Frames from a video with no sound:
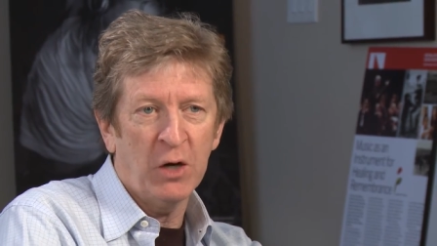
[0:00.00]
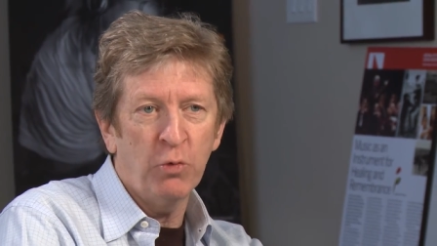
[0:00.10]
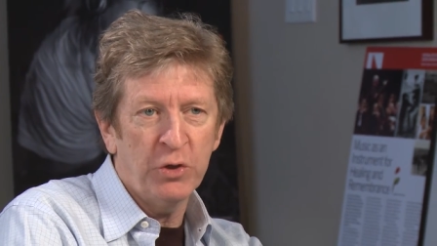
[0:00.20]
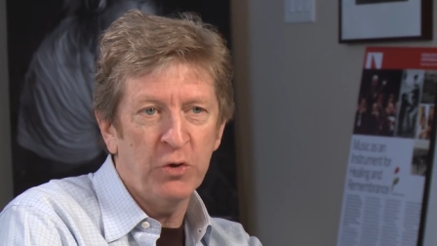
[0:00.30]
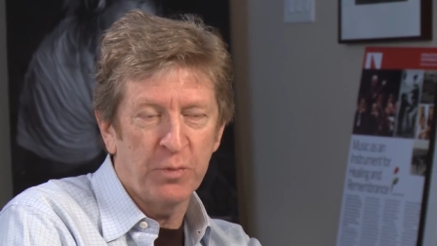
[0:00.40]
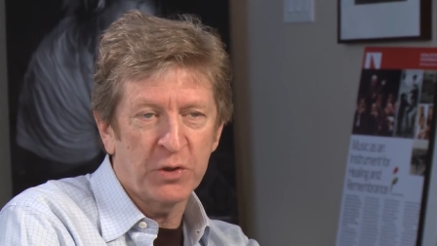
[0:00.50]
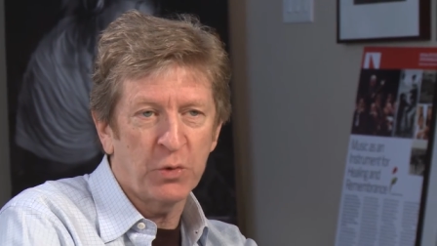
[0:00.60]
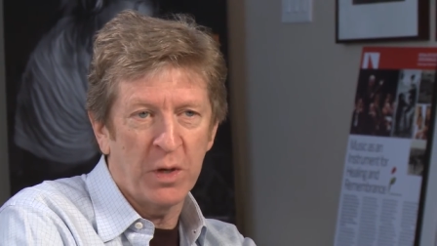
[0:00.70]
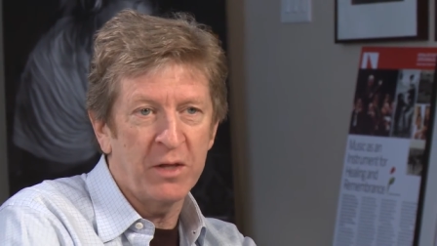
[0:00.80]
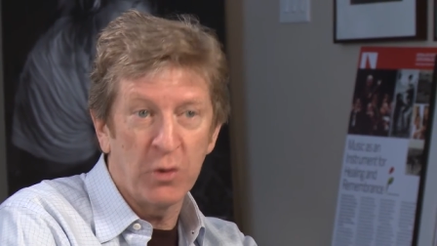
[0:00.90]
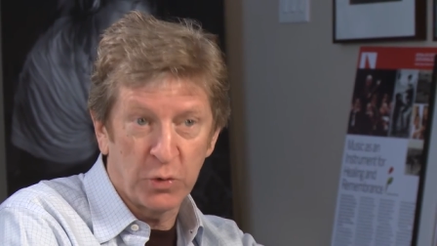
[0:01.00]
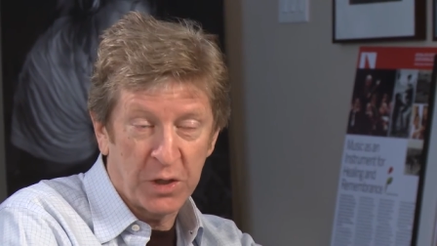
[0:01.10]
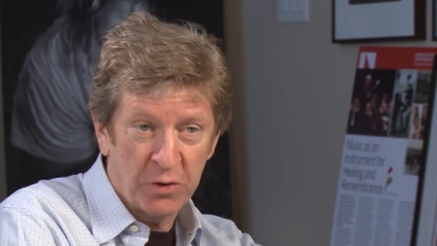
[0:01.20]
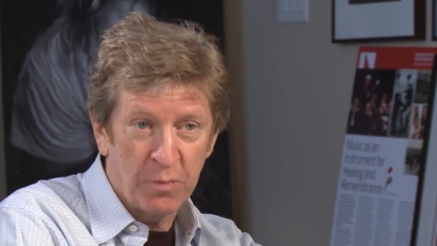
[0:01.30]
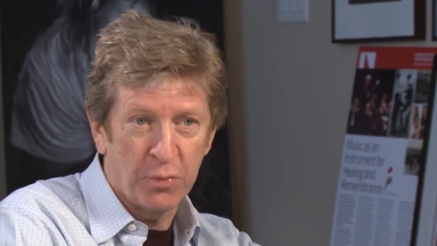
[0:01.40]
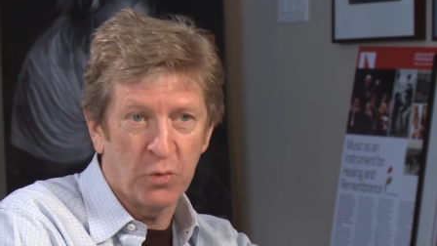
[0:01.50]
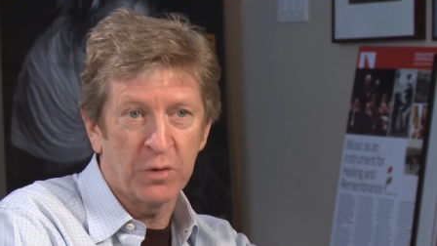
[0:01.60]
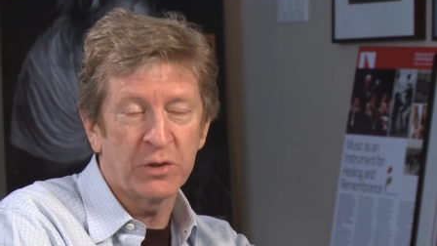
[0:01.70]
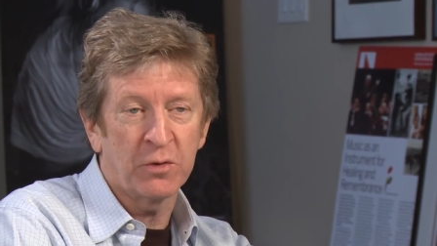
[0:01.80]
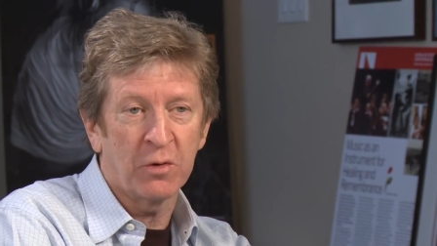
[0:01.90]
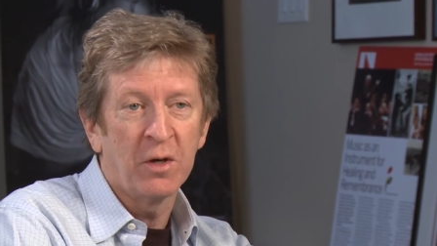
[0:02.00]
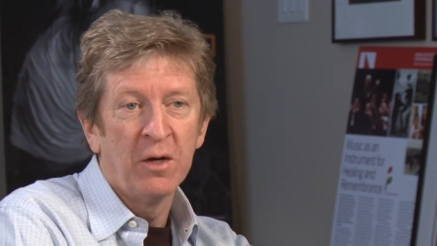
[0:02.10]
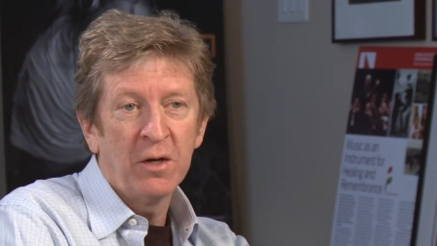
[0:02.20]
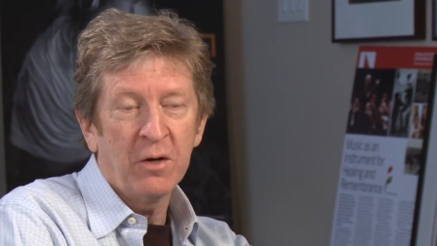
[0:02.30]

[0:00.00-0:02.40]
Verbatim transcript: How would you persuade those other boards or,